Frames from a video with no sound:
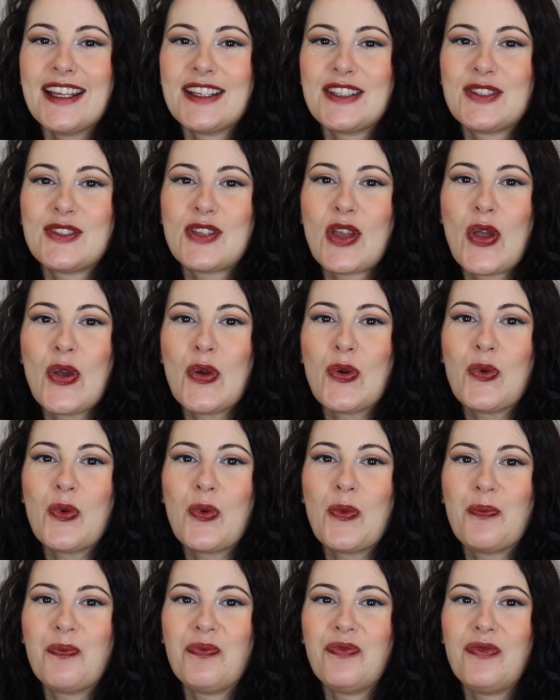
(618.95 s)

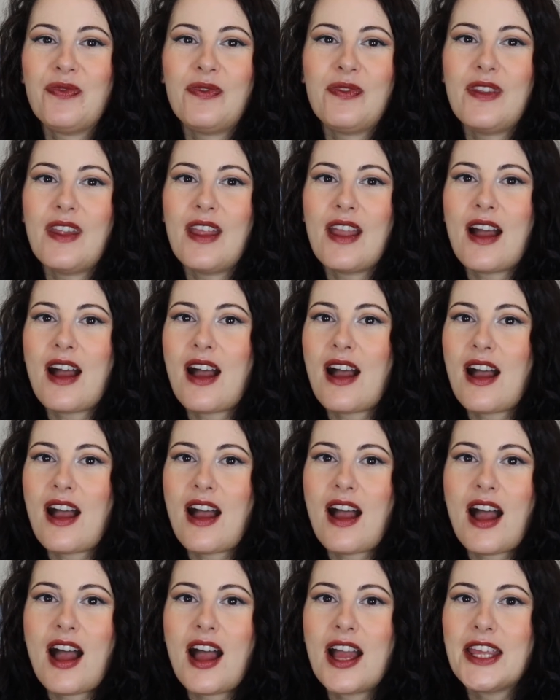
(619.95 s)
So
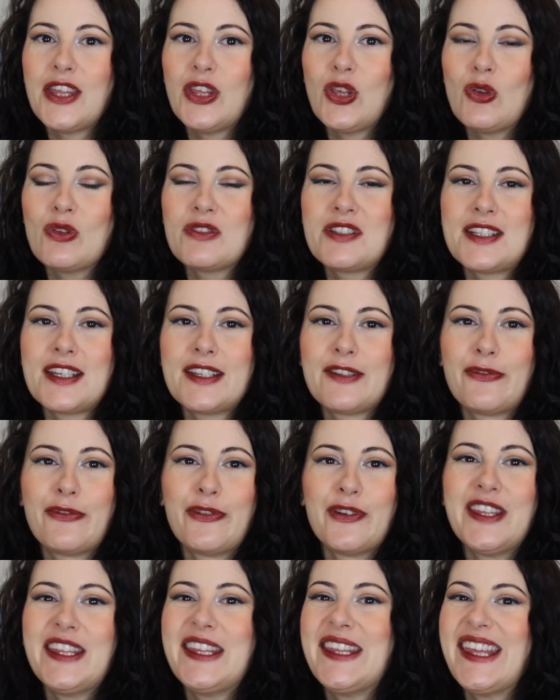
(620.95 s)
I used it
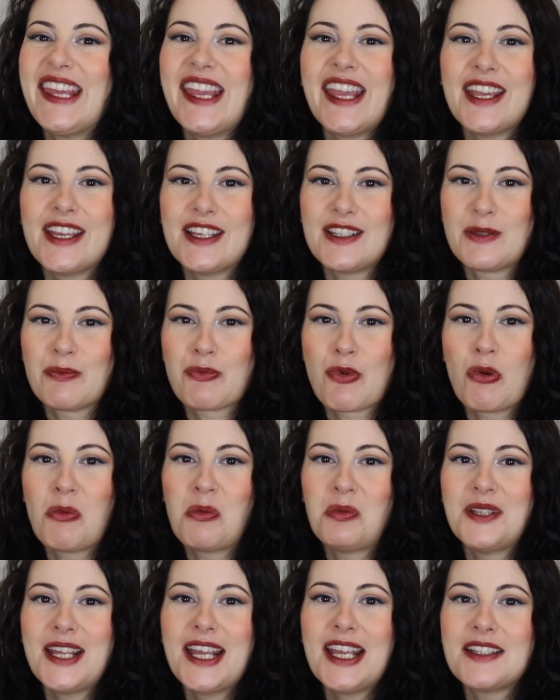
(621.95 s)
for years,
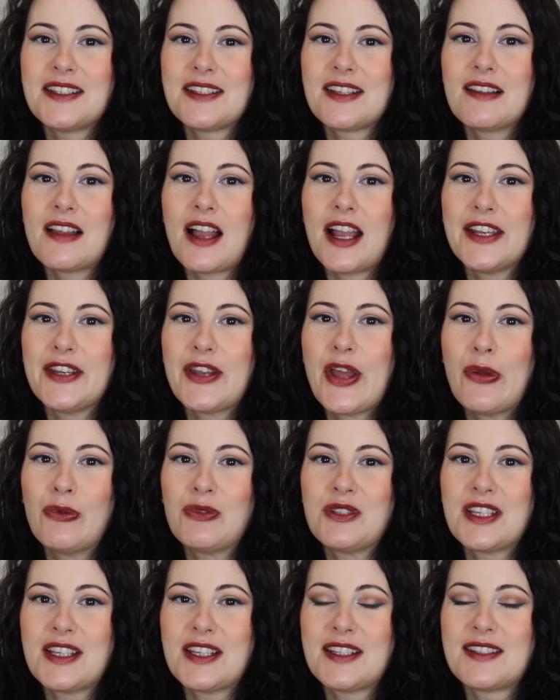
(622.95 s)
probably until I
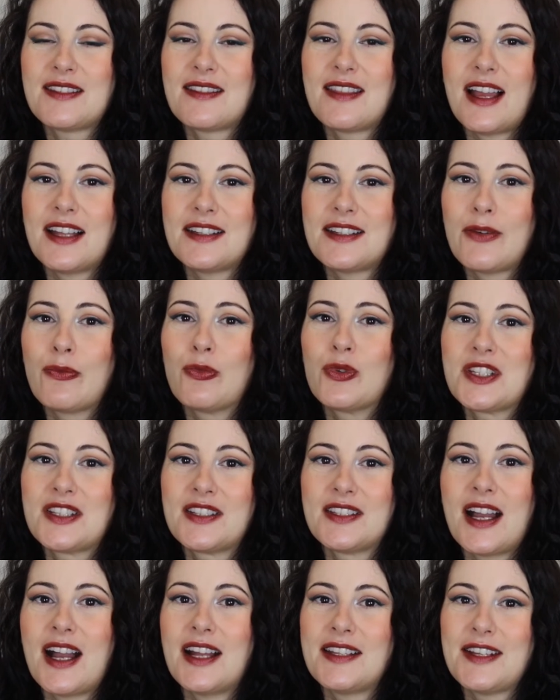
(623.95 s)
noticed that it was
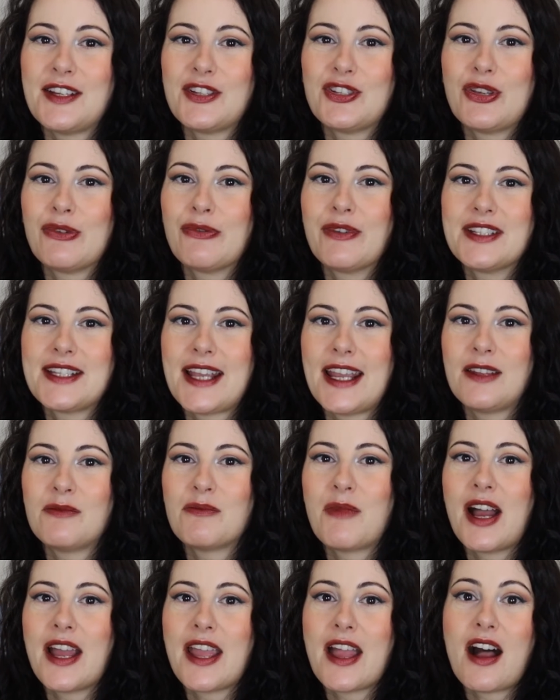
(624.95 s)
starting to
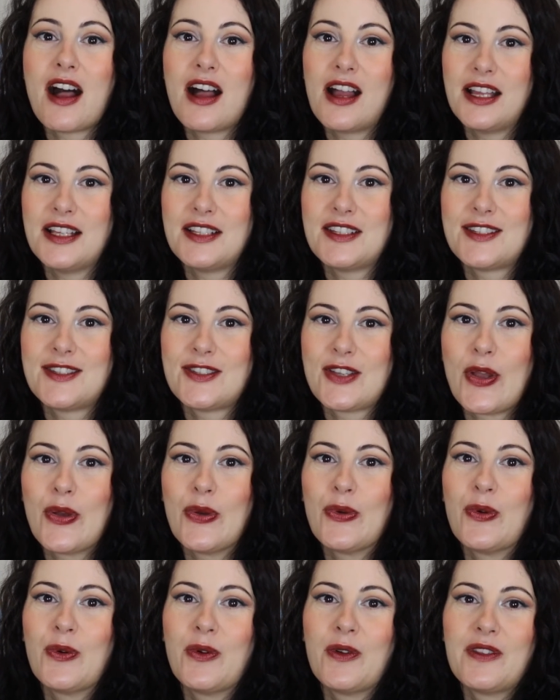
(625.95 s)
irritate my eyes.
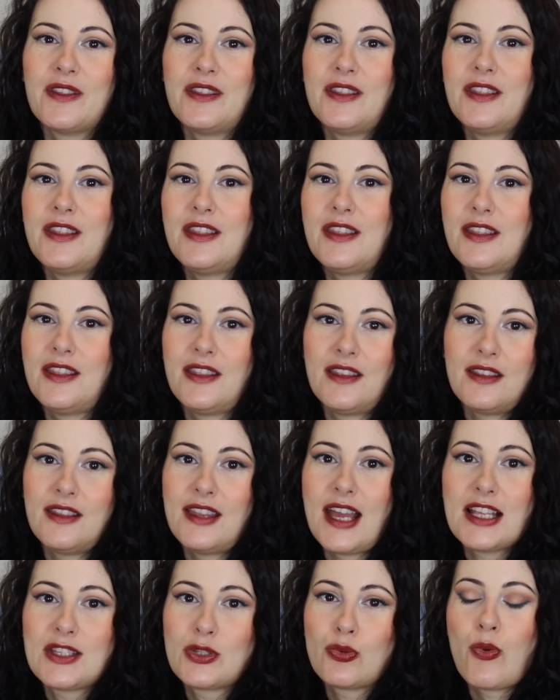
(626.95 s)
So
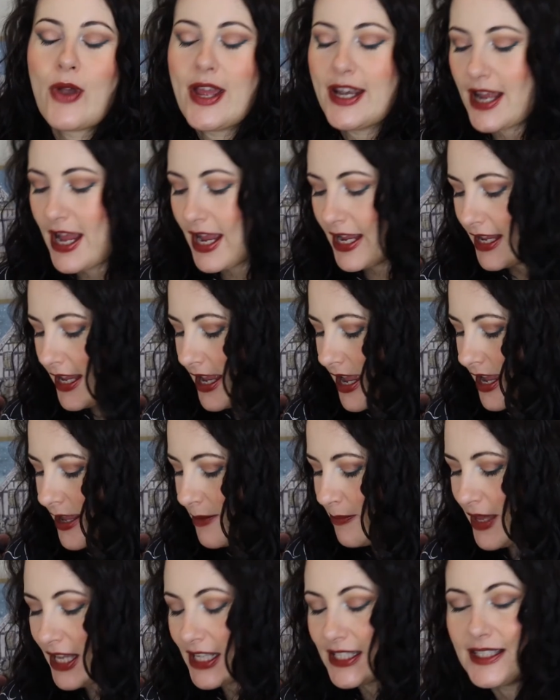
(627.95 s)
that's when
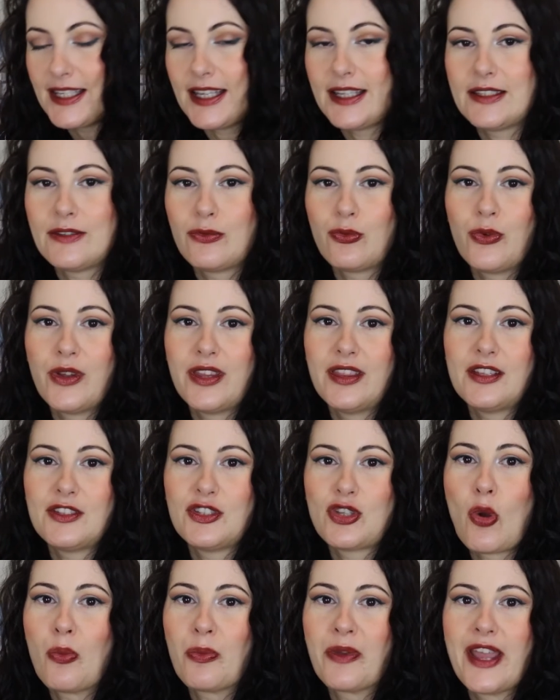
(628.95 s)
I mixed it with the
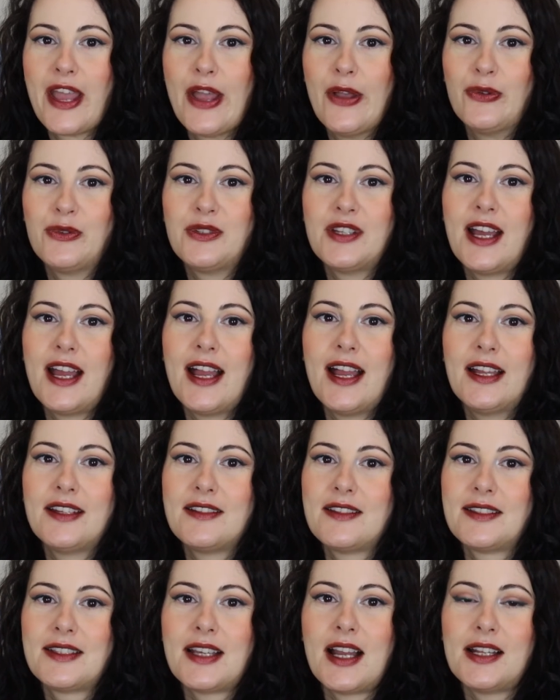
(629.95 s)
top coat
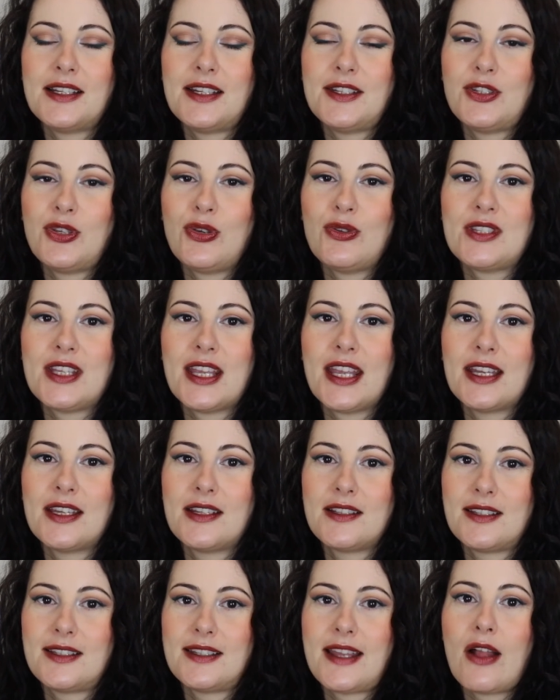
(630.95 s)
and started using it
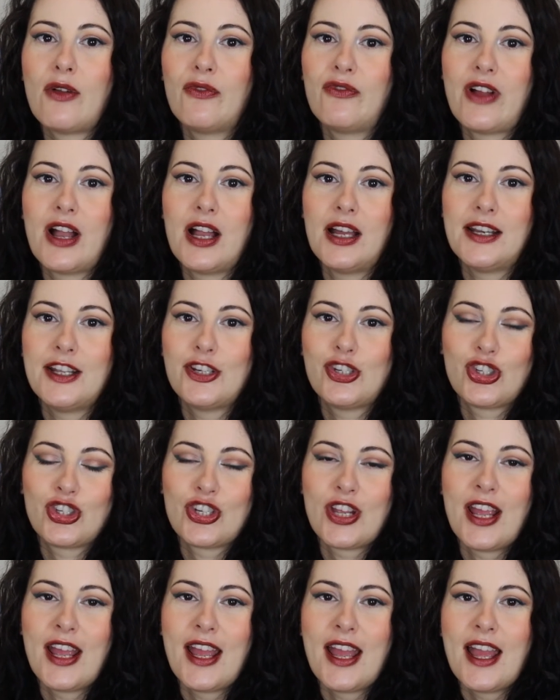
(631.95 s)
as nail
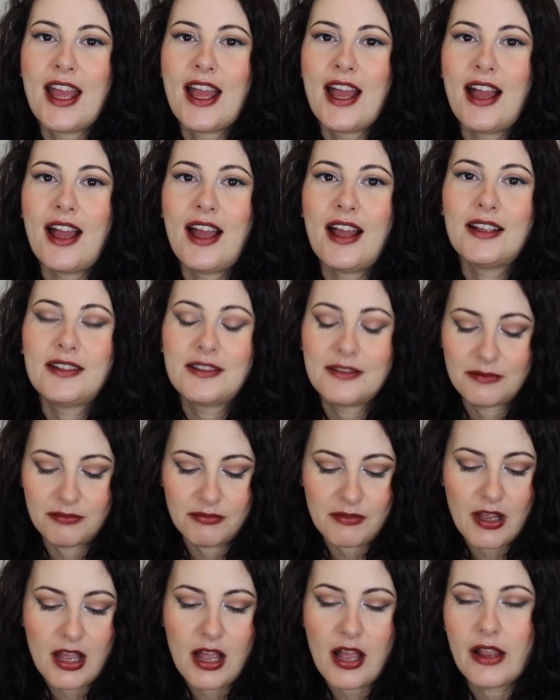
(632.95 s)
varnish, and
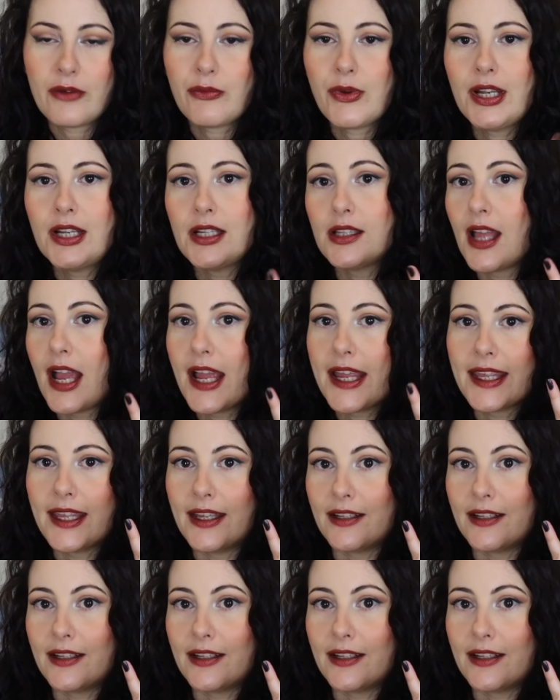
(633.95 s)
I really like